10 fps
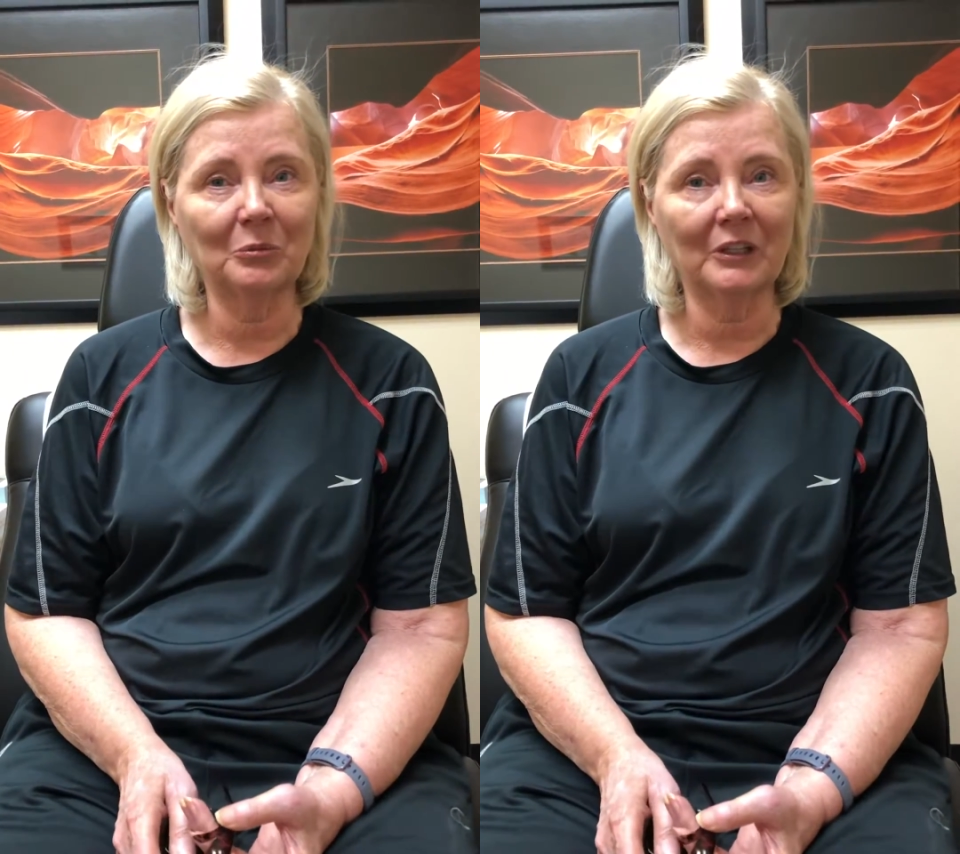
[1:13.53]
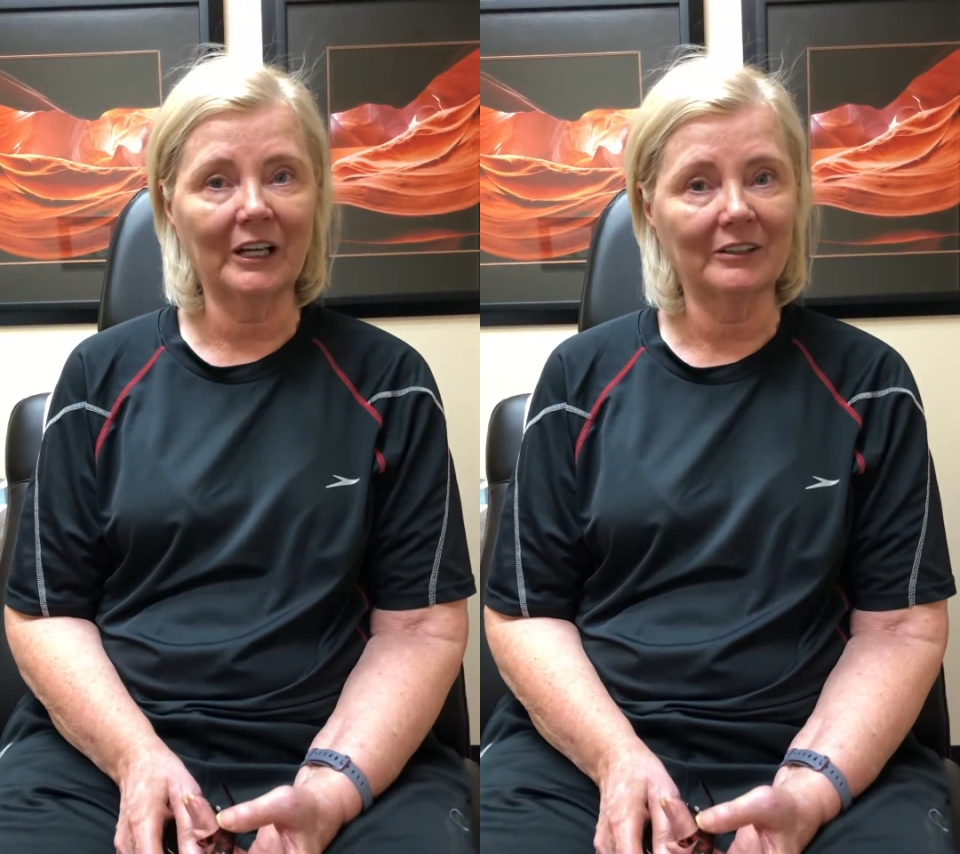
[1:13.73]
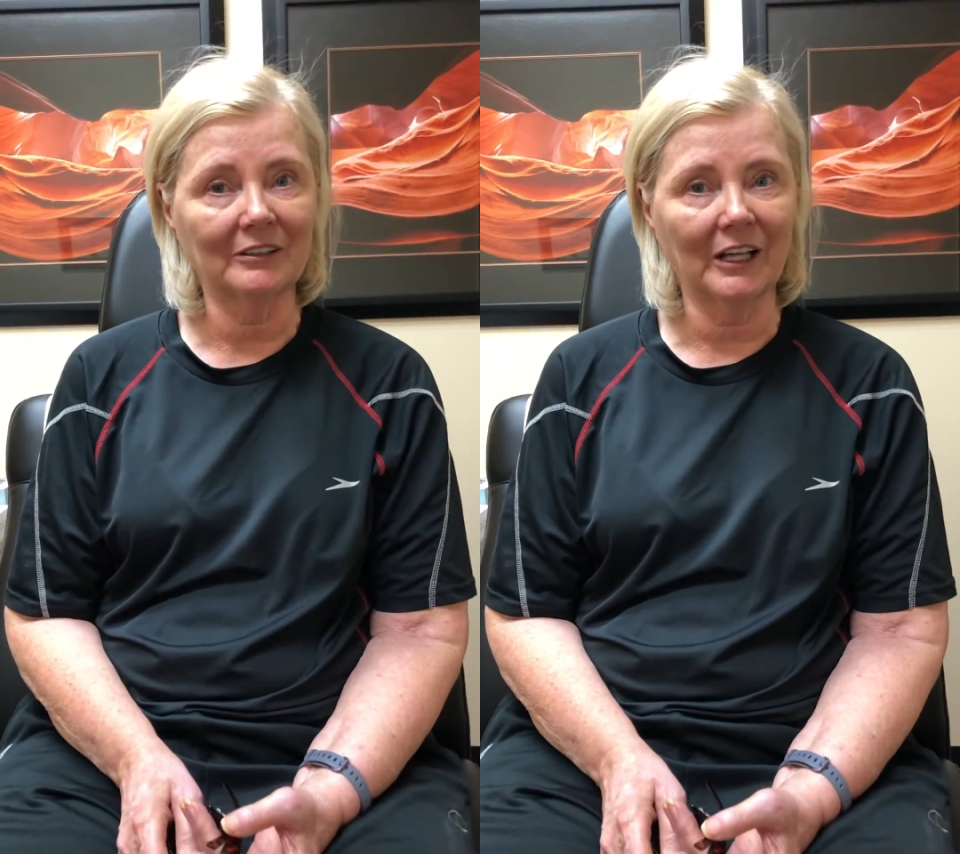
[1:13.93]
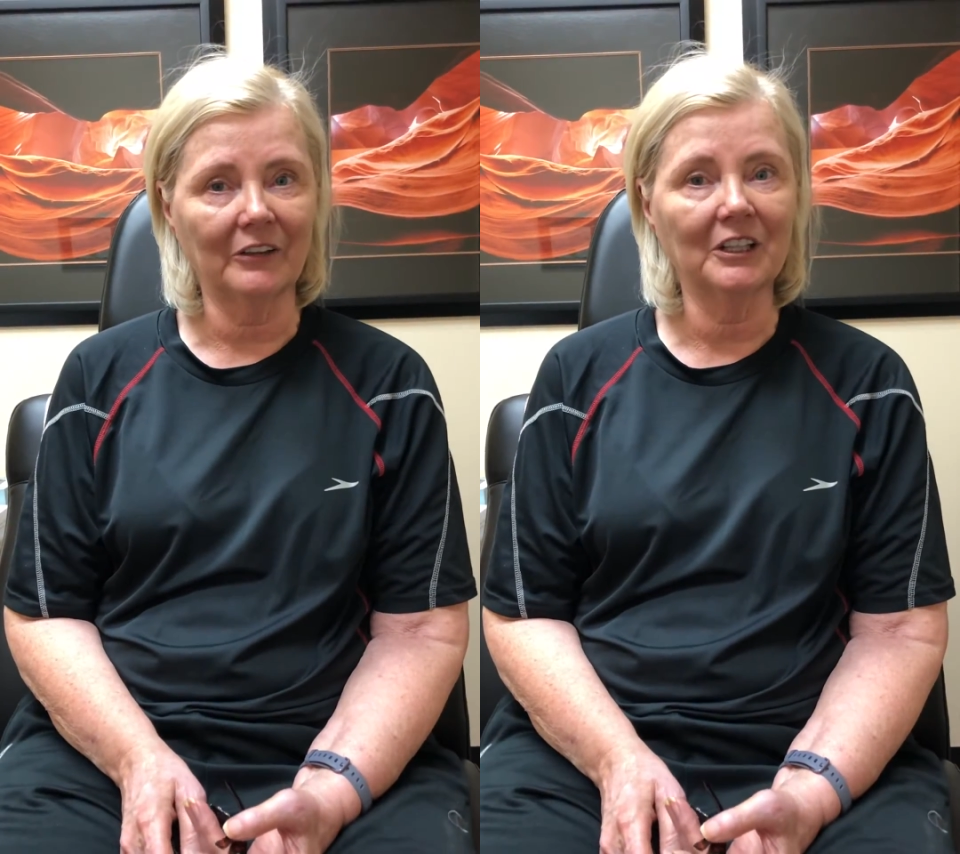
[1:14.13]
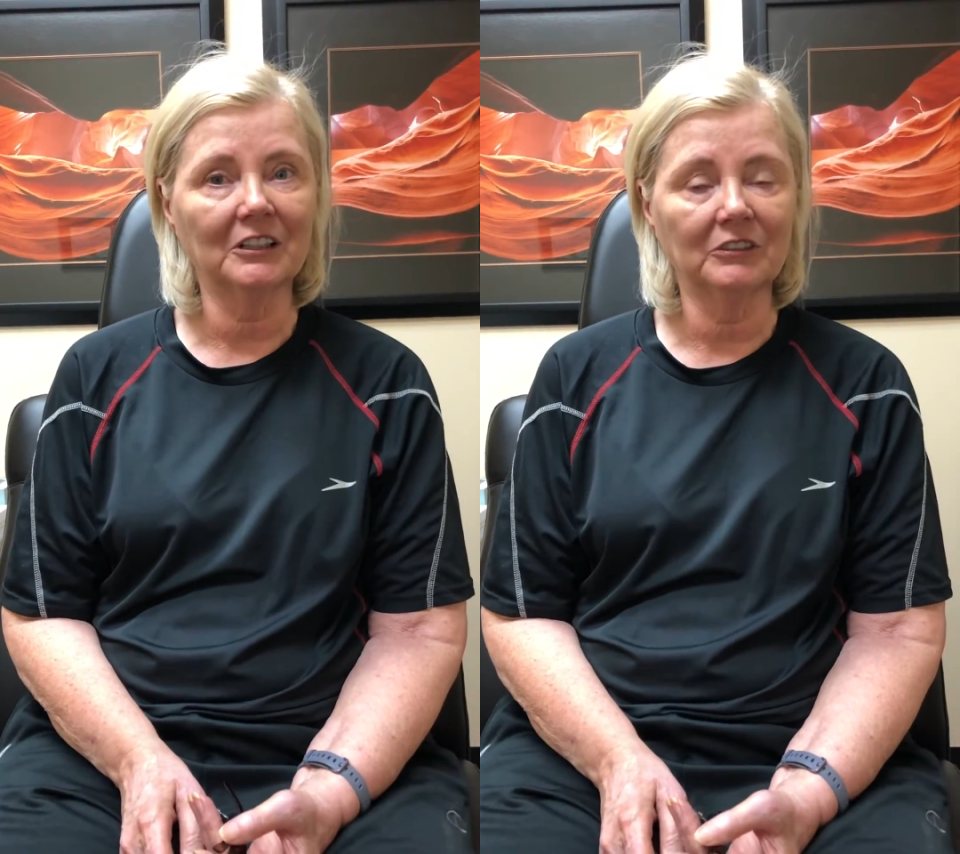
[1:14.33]
but I
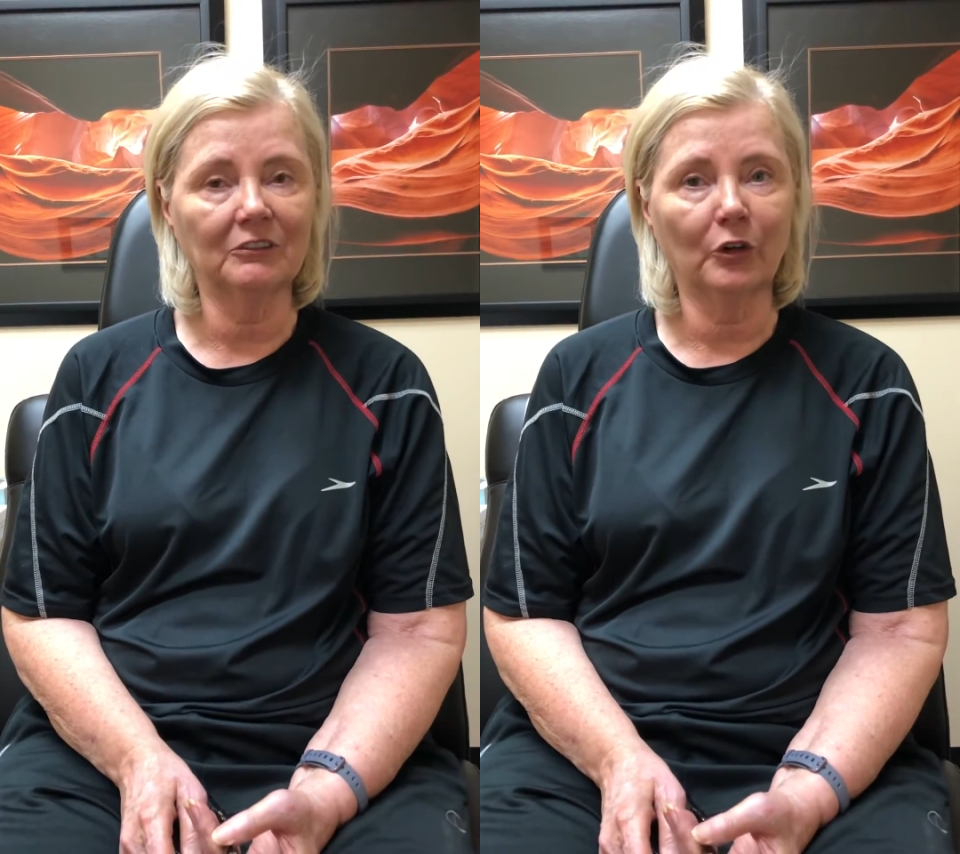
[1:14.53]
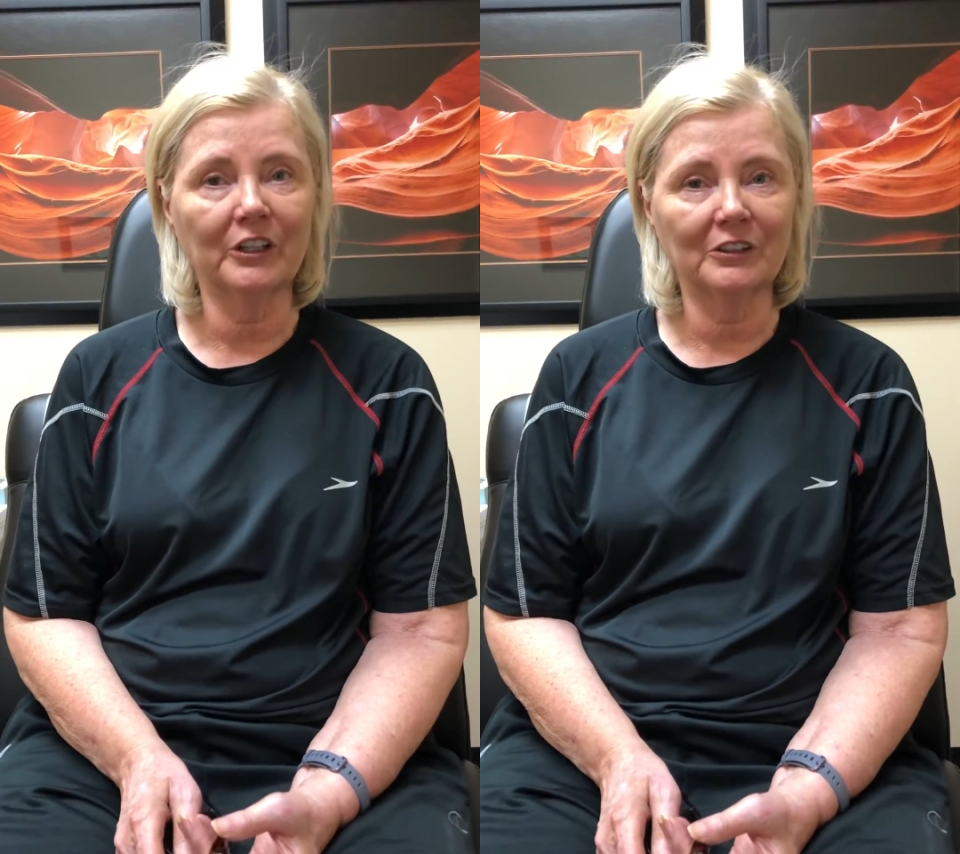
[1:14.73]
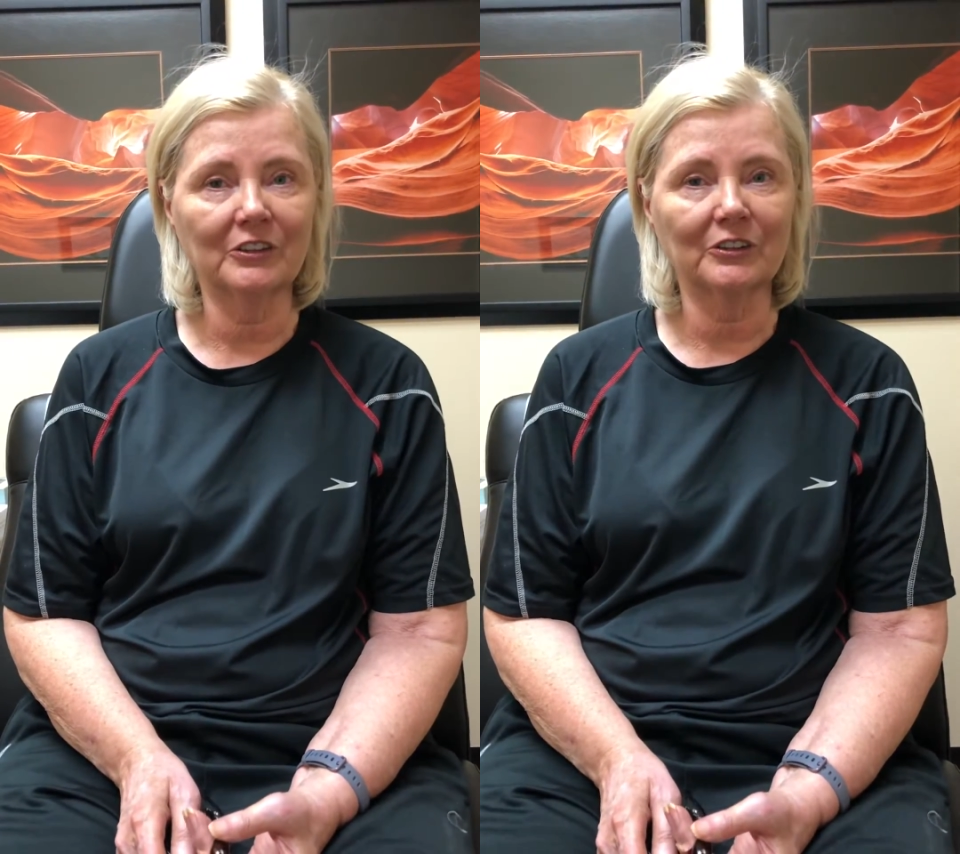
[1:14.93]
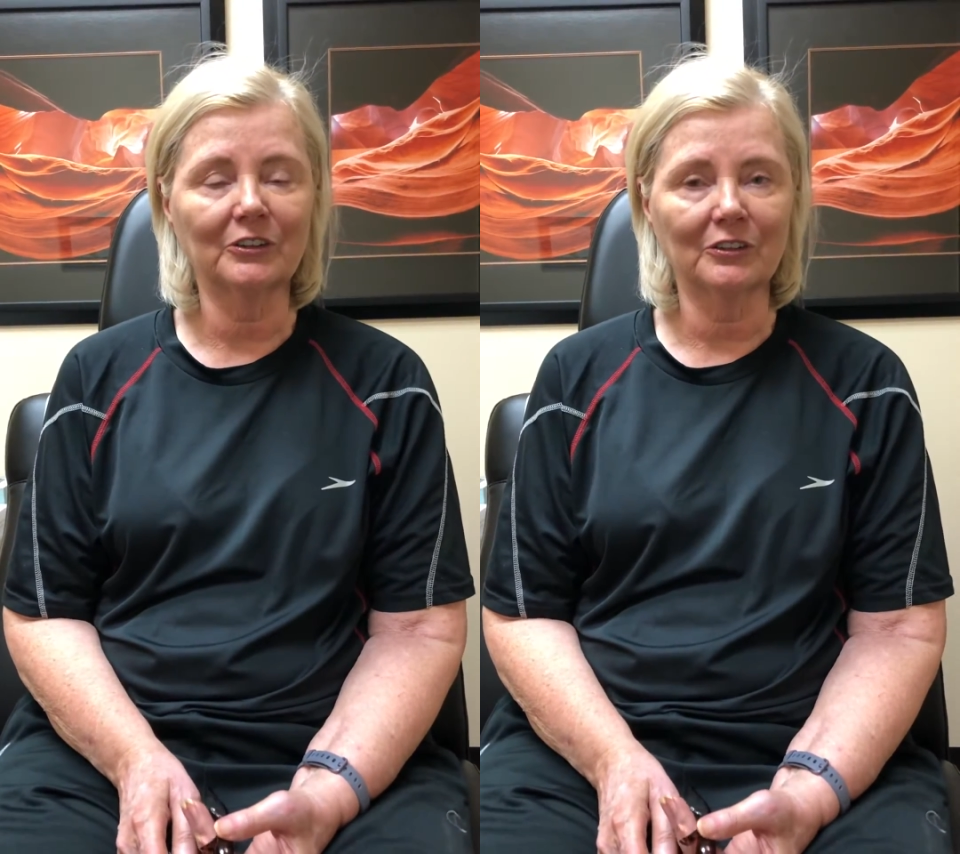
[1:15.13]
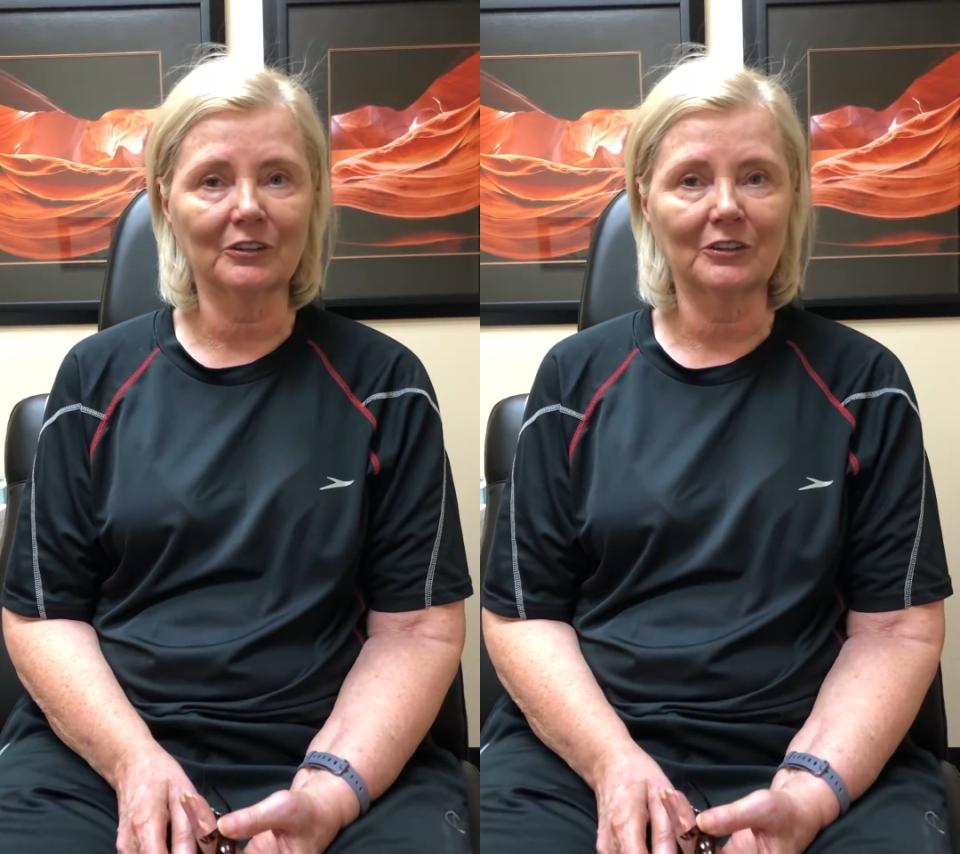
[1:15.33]
think I've avoided the
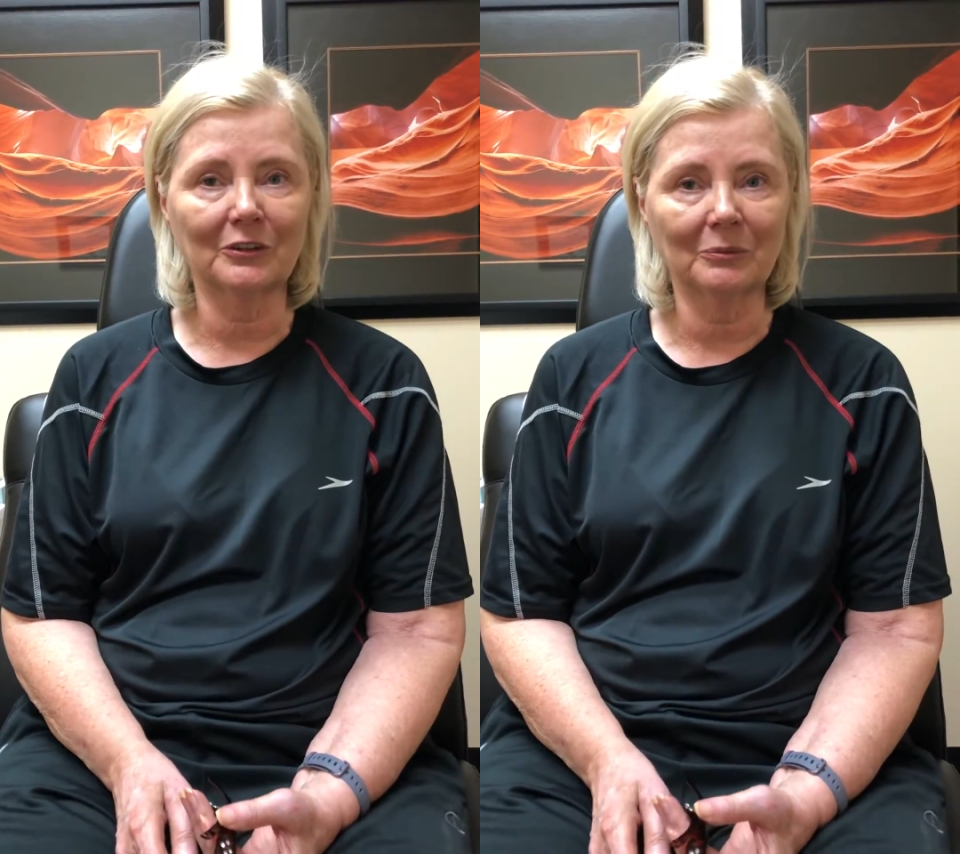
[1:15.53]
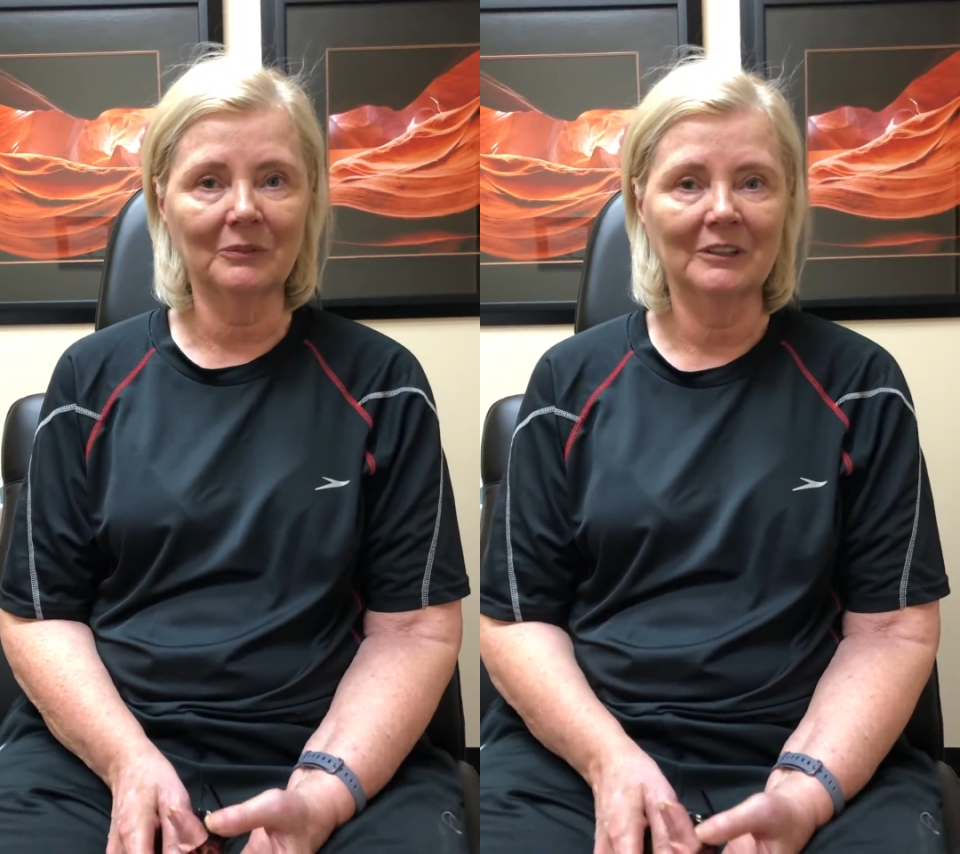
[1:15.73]
surgeon, so